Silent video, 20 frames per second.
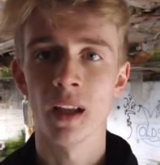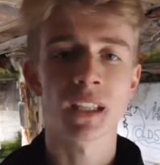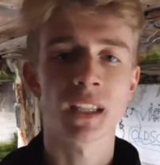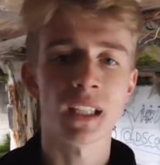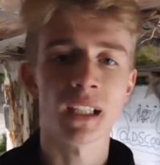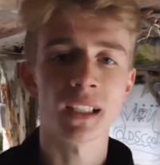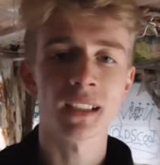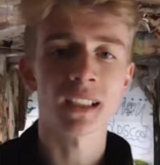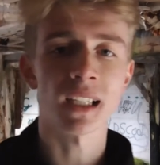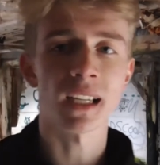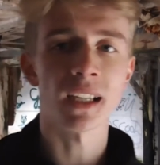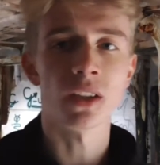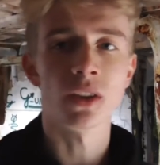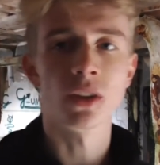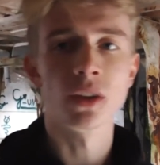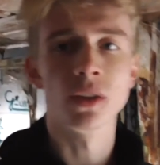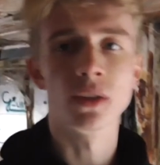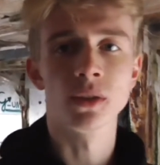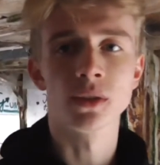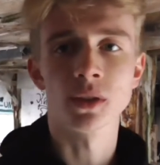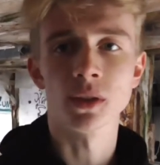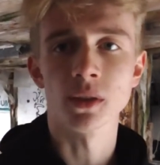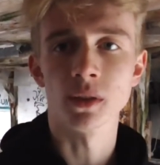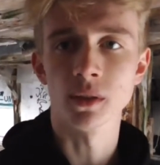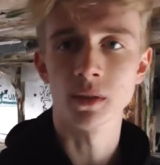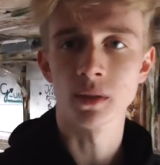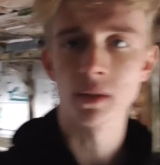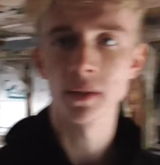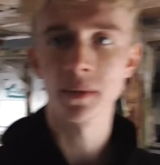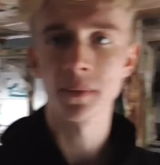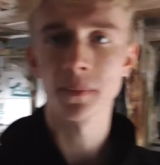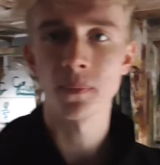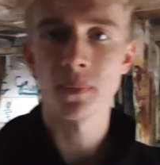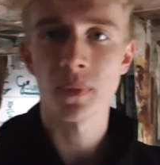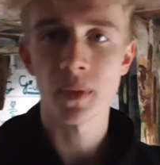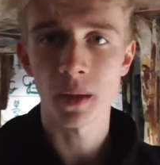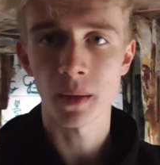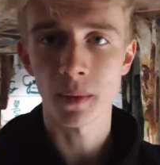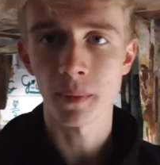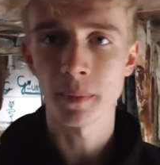Things that I do to
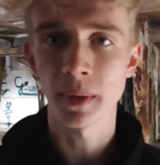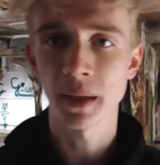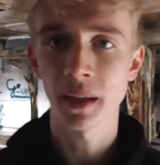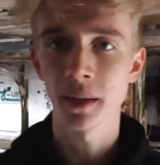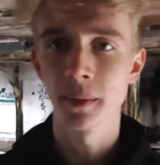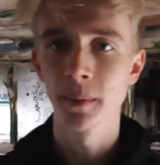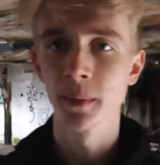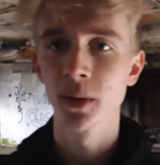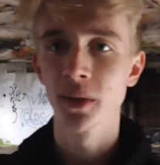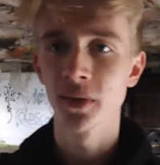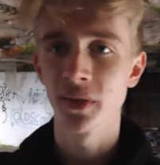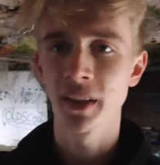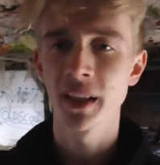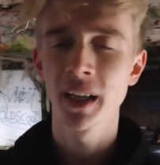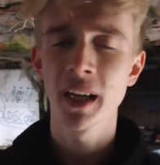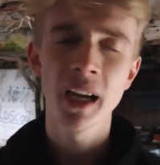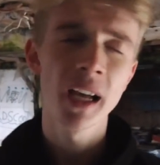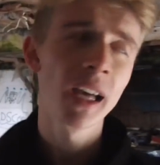make a movie.